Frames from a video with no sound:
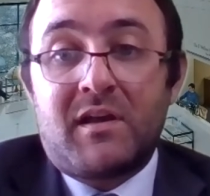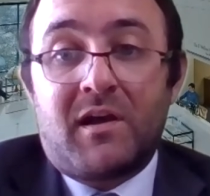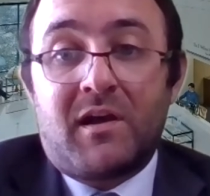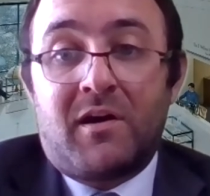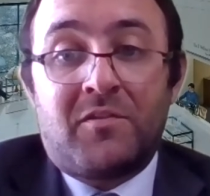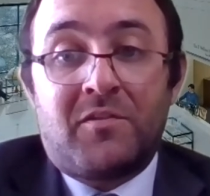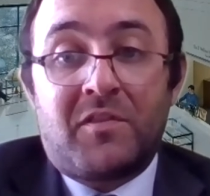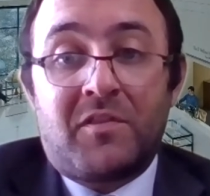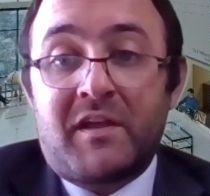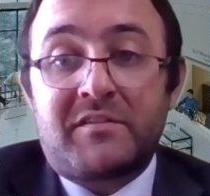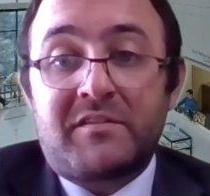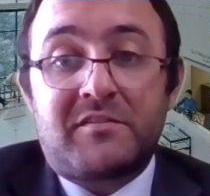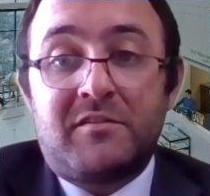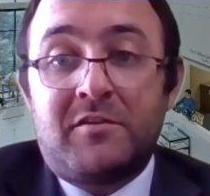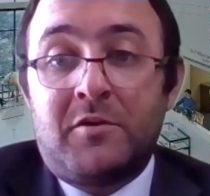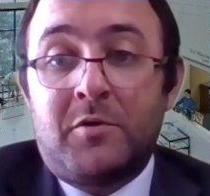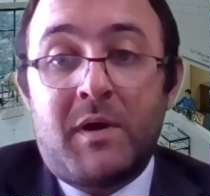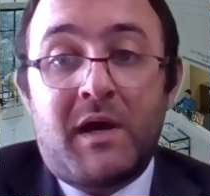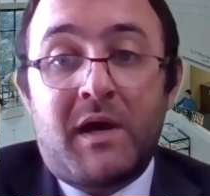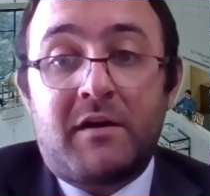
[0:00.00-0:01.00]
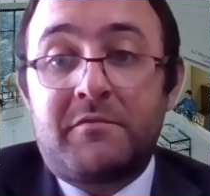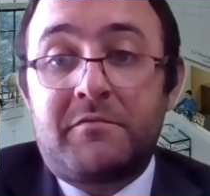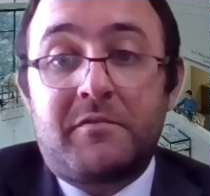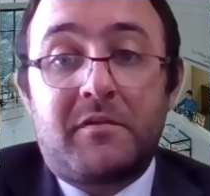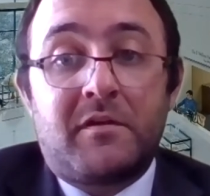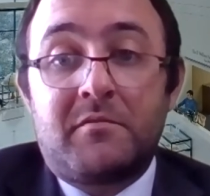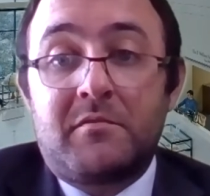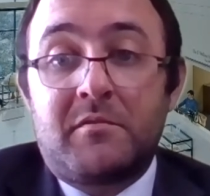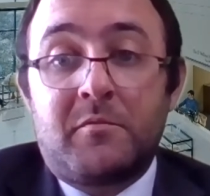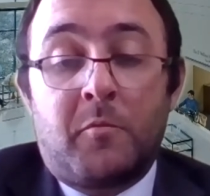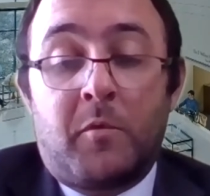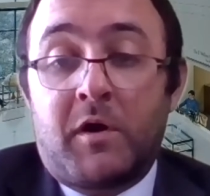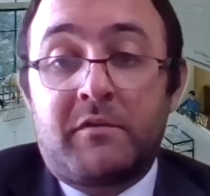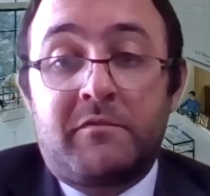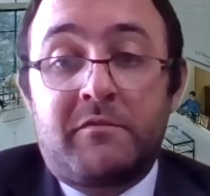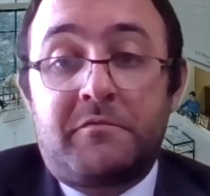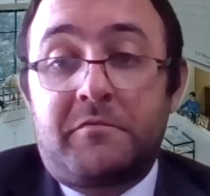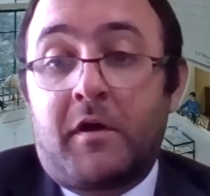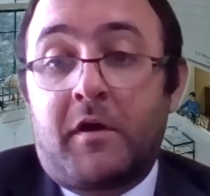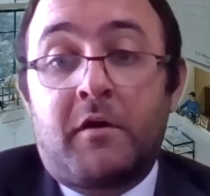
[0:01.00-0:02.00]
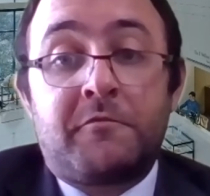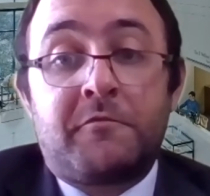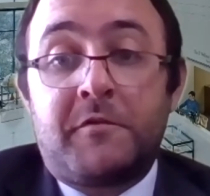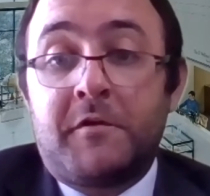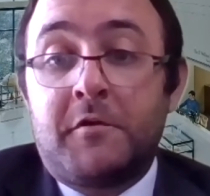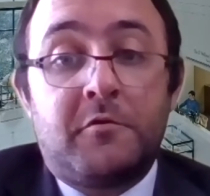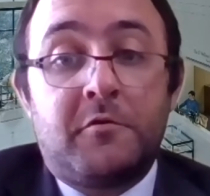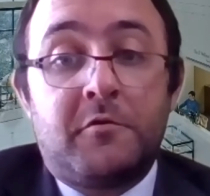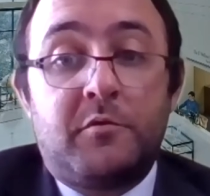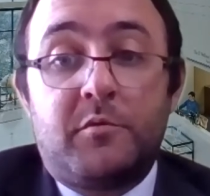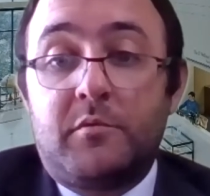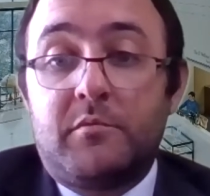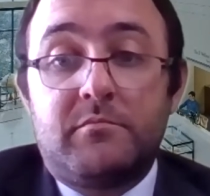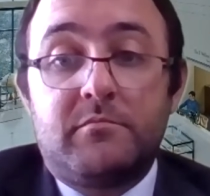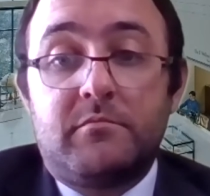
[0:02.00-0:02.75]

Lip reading: unless you have one of a few